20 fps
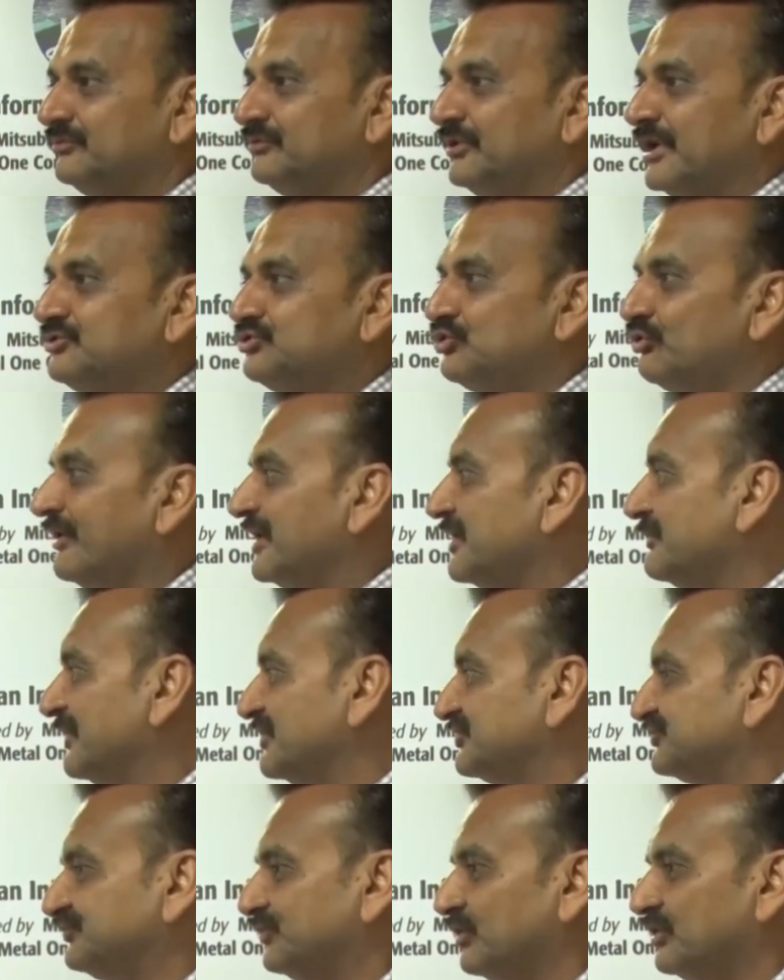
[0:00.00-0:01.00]
Thank you very
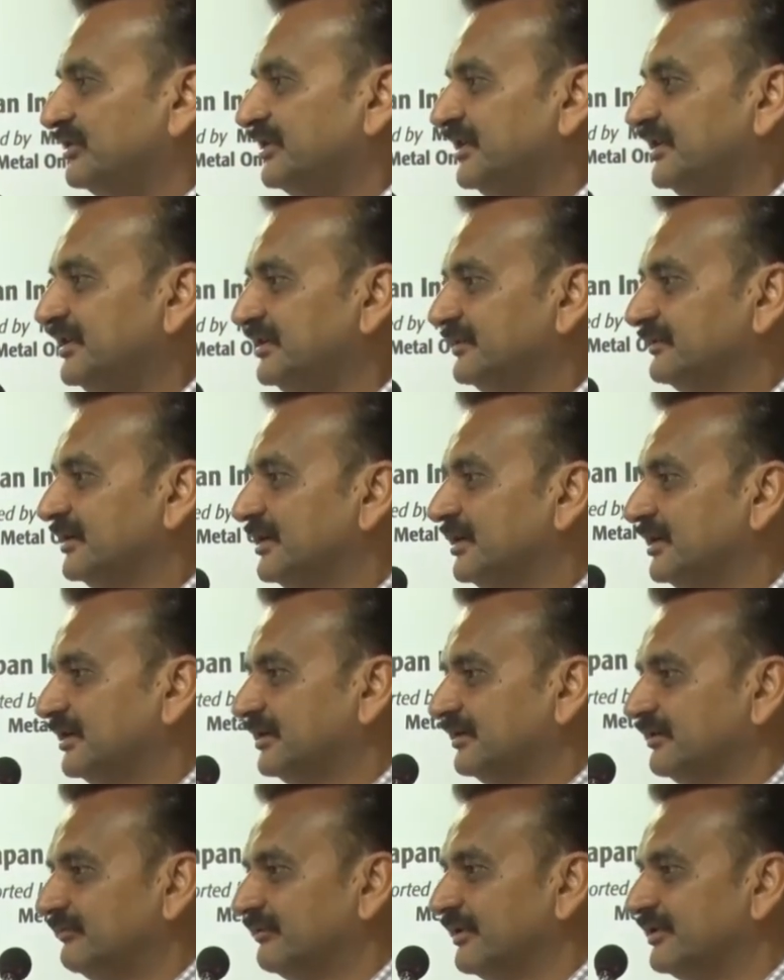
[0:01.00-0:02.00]
much for the uh,
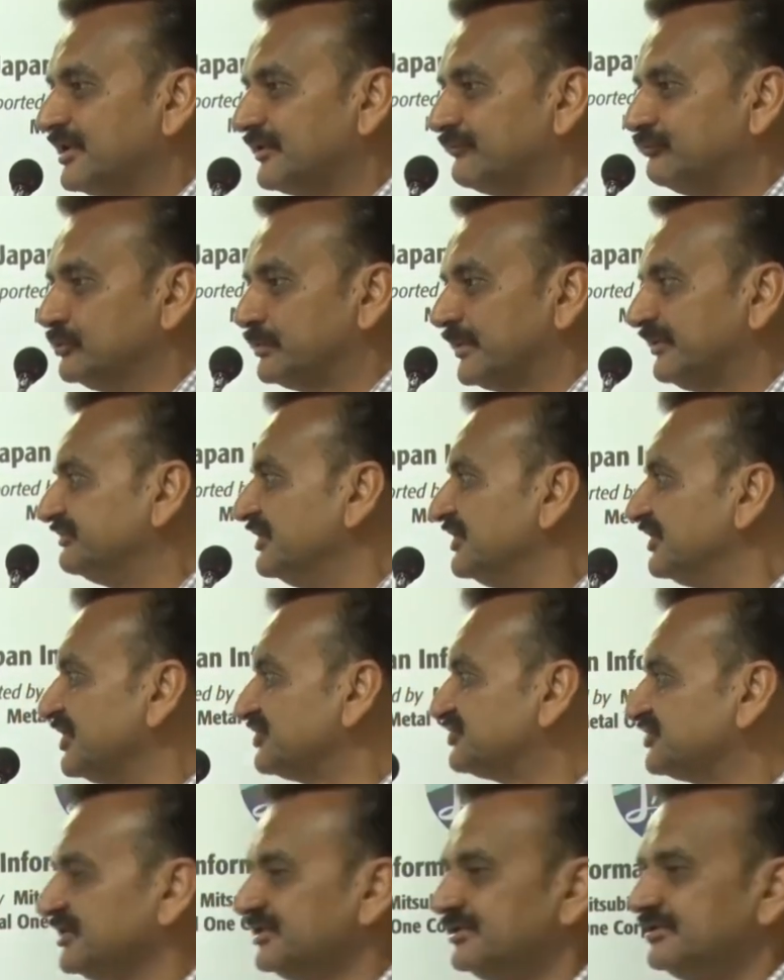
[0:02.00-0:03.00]
wonderful
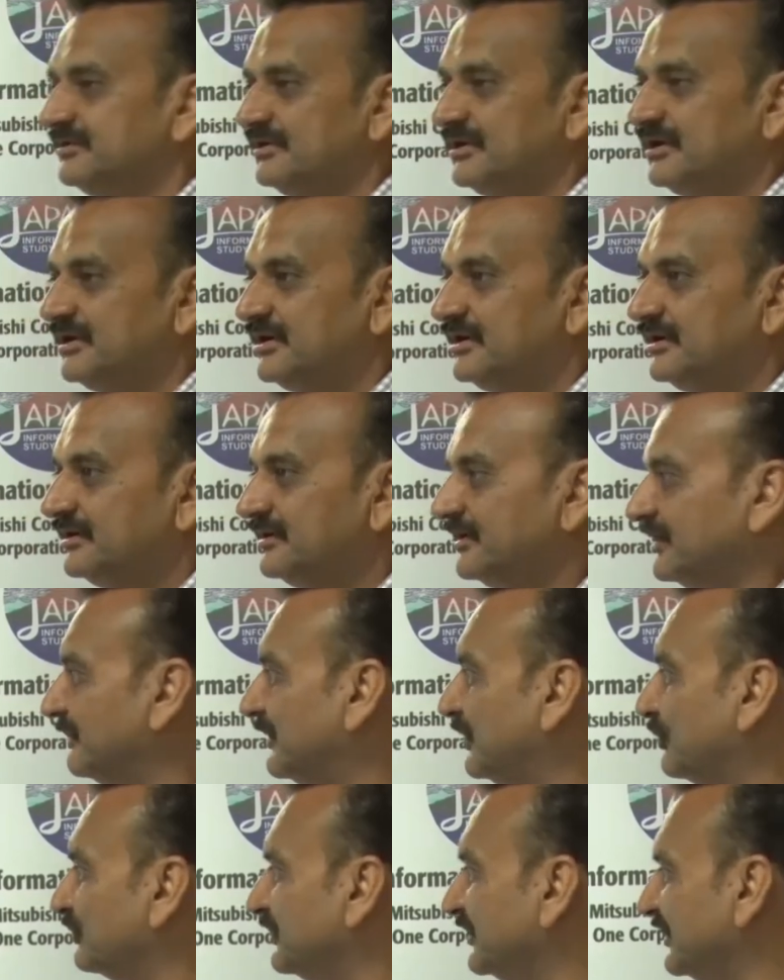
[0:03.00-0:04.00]
presentation uh,
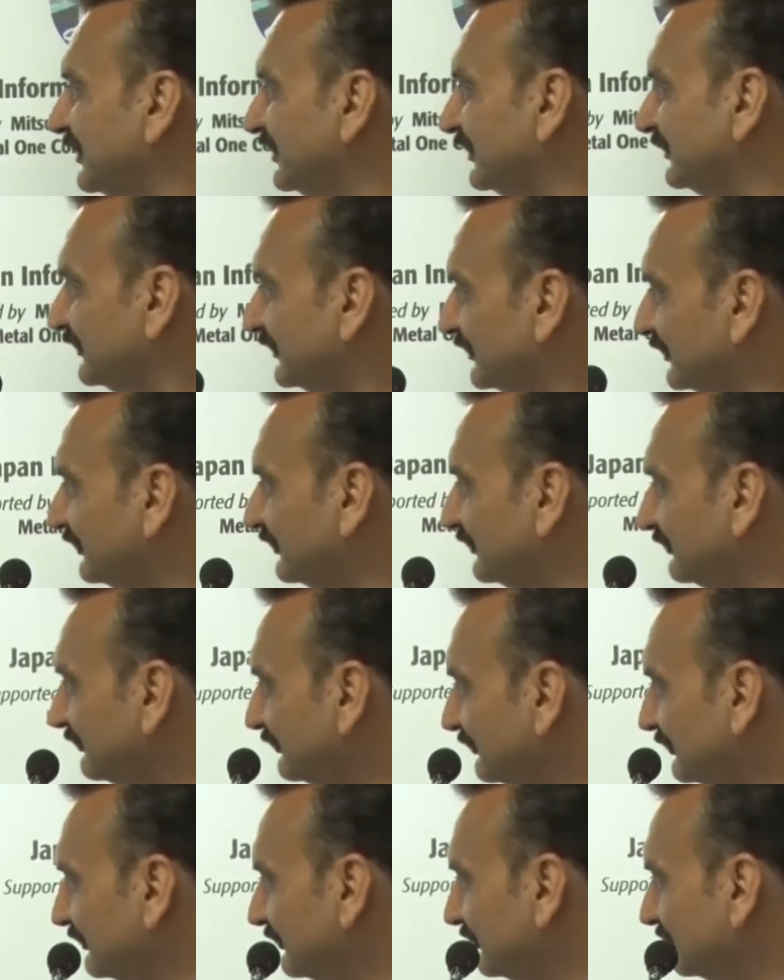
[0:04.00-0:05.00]
about the uh,
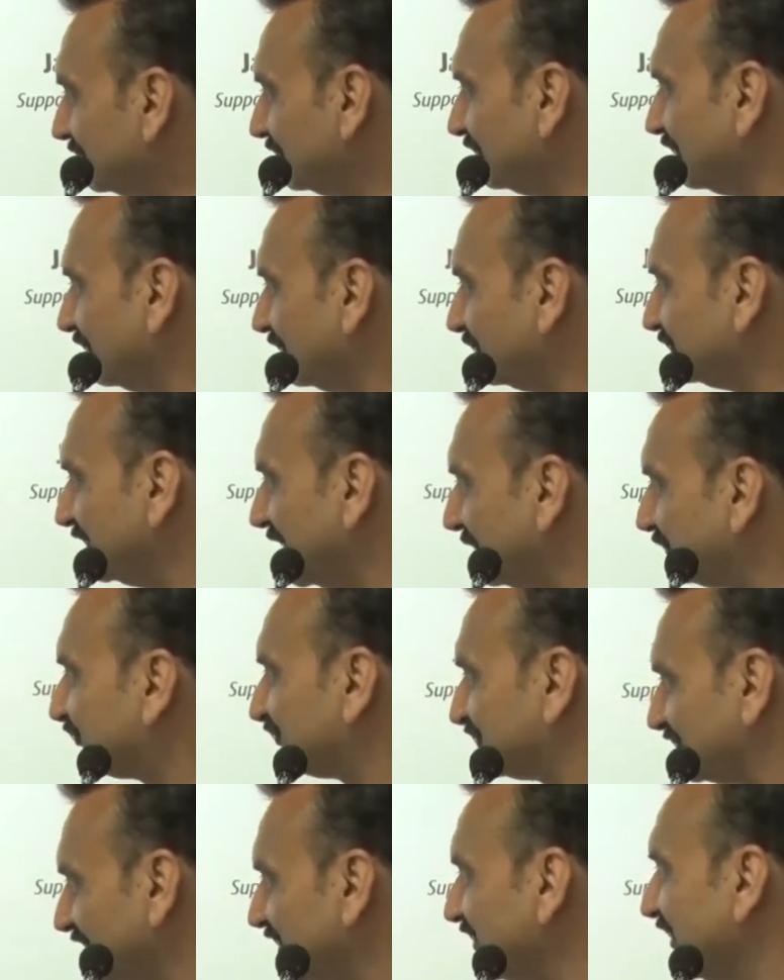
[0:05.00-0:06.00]

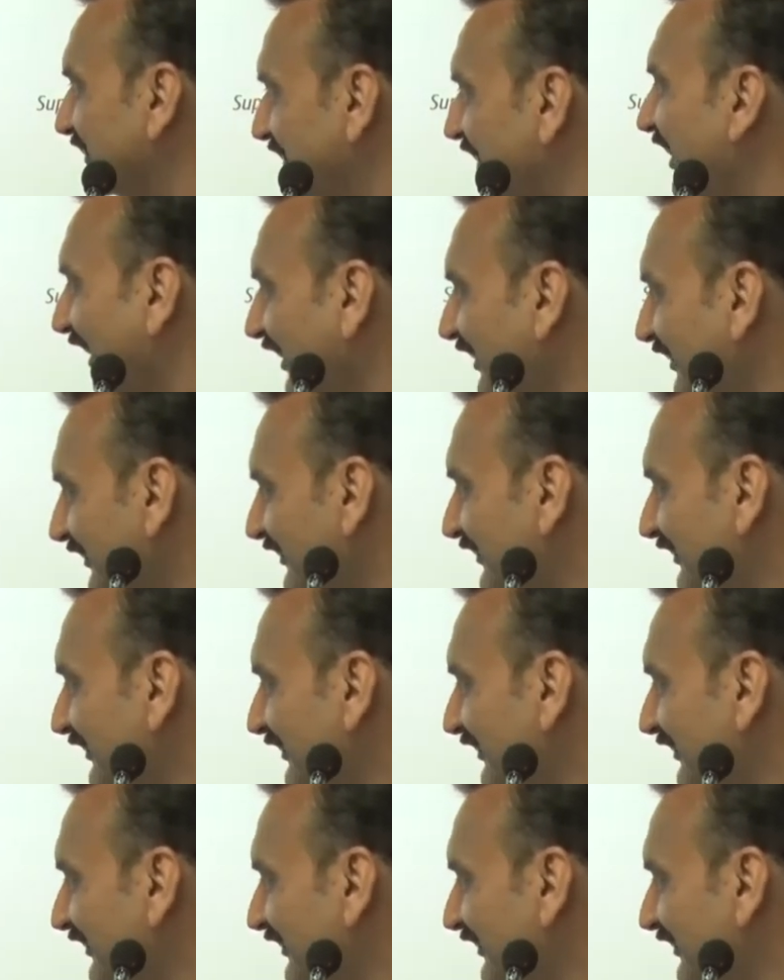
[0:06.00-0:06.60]
tips in India.